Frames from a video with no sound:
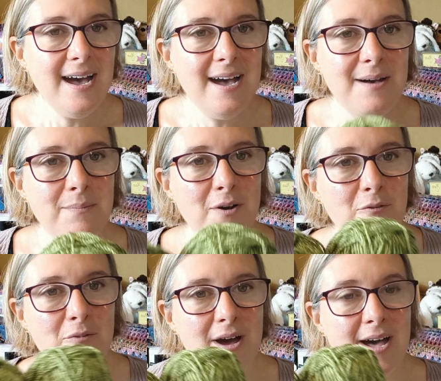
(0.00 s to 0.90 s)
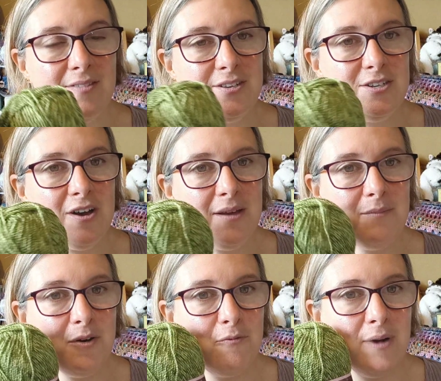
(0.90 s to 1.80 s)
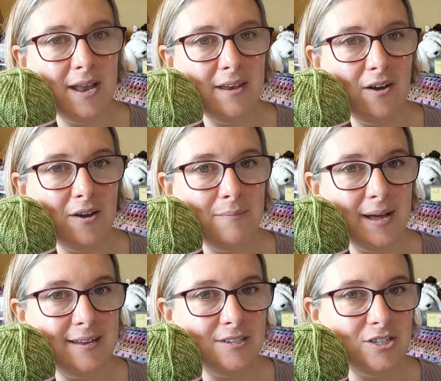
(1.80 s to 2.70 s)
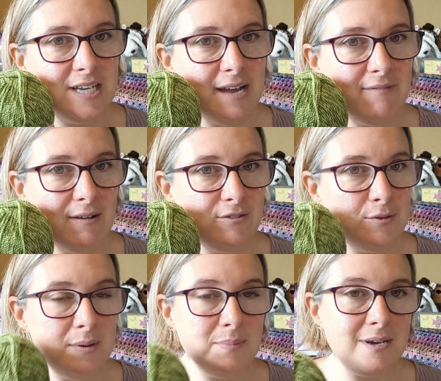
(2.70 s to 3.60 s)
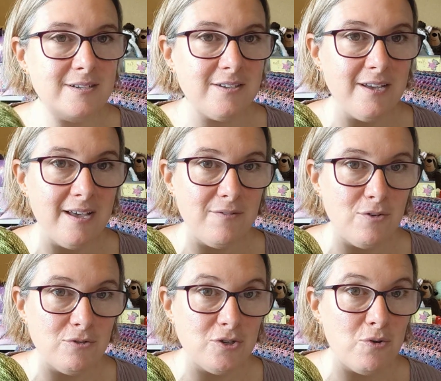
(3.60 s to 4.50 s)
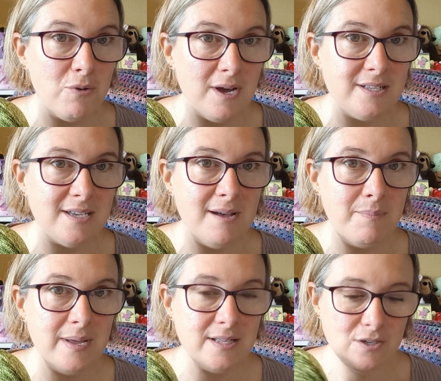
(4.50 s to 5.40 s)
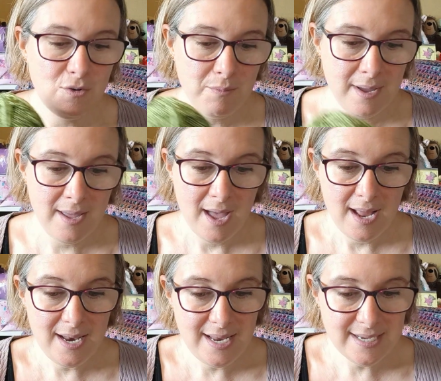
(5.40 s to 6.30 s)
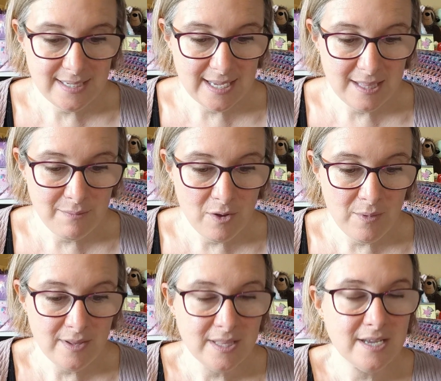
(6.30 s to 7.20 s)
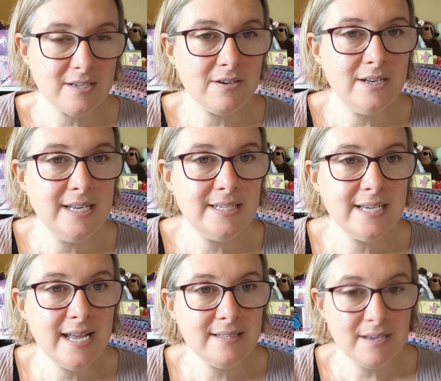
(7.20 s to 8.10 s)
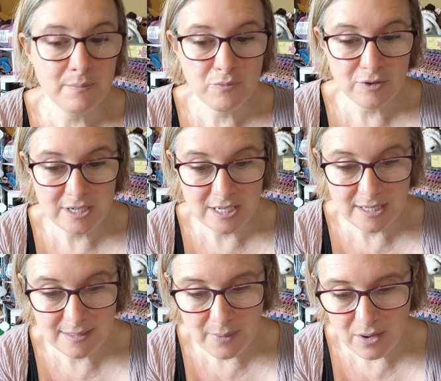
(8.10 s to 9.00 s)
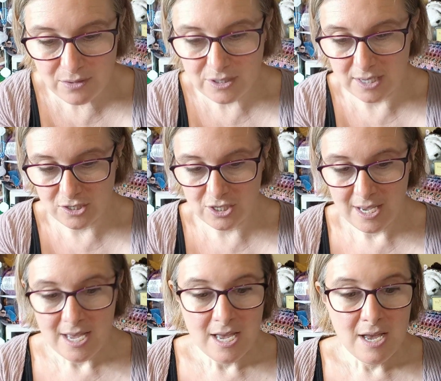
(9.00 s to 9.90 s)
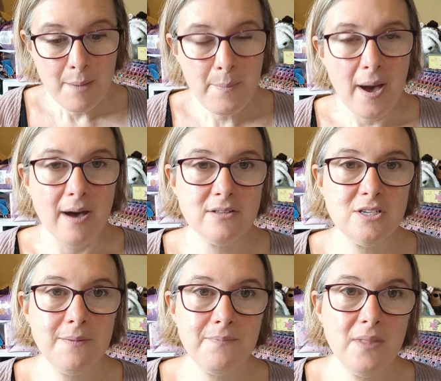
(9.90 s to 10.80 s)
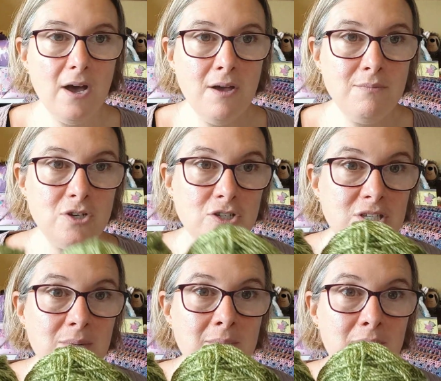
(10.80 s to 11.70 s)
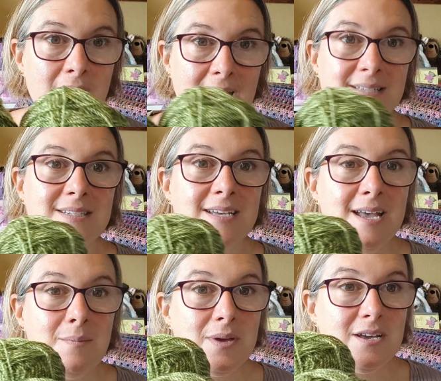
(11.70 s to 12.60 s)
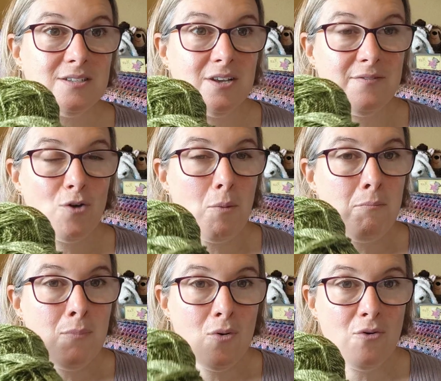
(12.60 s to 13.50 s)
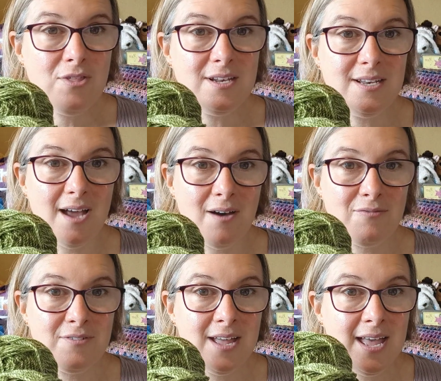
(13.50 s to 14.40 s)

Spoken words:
at the time when I manage to get round to it, because I have got quite a bit on my list at the moment that I need to get done pretty smartish. But I'm just so impressed because I've got more than enough